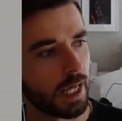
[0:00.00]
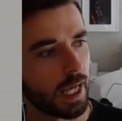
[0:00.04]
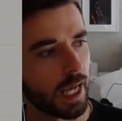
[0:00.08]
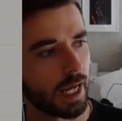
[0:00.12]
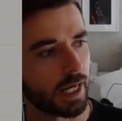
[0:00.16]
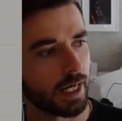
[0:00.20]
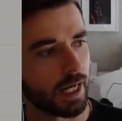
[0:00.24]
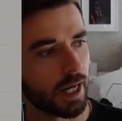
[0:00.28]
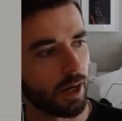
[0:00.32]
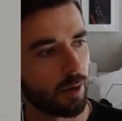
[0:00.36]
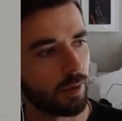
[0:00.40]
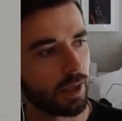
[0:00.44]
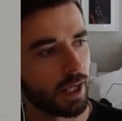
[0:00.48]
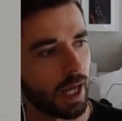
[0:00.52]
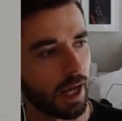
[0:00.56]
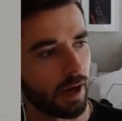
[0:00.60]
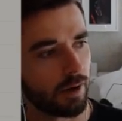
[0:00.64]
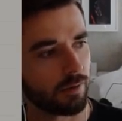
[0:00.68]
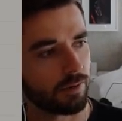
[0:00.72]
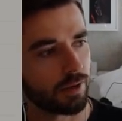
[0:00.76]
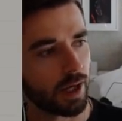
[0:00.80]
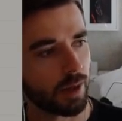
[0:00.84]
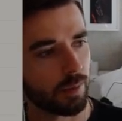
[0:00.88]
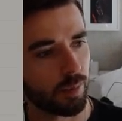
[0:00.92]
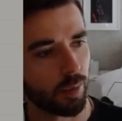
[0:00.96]
and now we
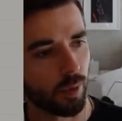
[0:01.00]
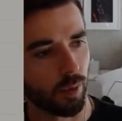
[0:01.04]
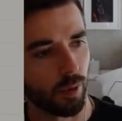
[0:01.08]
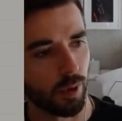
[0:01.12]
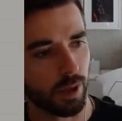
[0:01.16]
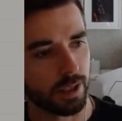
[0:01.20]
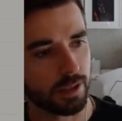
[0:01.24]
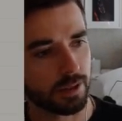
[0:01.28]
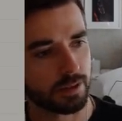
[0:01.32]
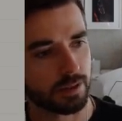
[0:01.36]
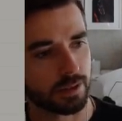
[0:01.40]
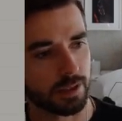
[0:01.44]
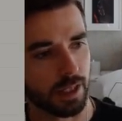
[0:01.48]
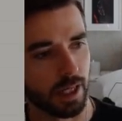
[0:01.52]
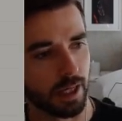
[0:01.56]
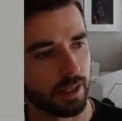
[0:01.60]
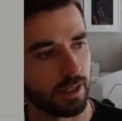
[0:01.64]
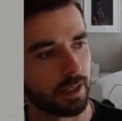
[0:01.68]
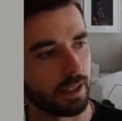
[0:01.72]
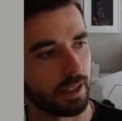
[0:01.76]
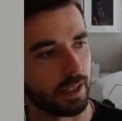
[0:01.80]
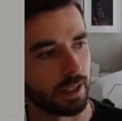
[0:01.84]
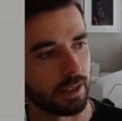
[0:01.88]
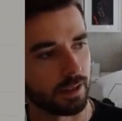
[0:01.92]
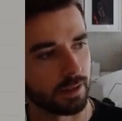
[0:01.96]
have that point set
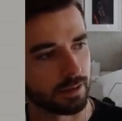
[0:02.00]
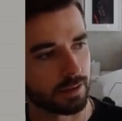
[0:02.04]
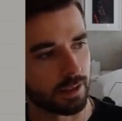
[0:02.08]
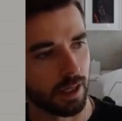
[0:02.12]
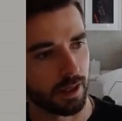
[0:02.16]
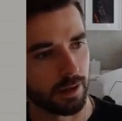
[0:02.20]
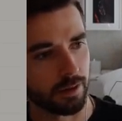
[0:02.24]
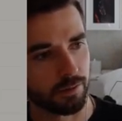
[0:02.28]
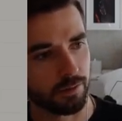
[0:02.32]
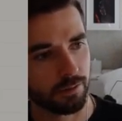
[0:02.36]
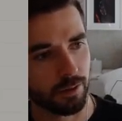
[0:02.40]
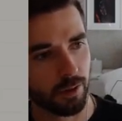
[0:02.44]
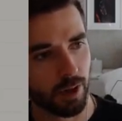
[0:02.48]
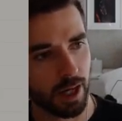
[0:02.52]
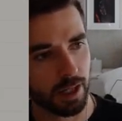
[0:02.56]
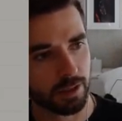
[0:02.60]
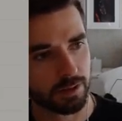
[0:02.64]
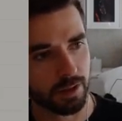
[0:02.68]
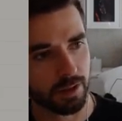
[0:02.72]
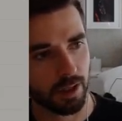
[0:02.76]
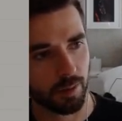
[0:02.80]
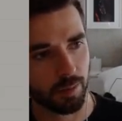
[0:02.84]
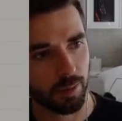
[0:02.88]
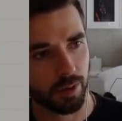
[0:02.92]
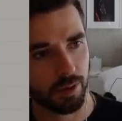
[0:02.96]
inside of
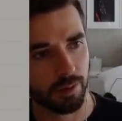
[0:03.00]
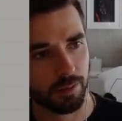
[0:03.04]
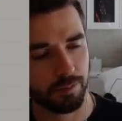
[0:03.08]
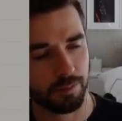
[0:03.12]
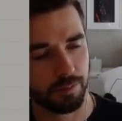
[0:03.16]
Grasshopper.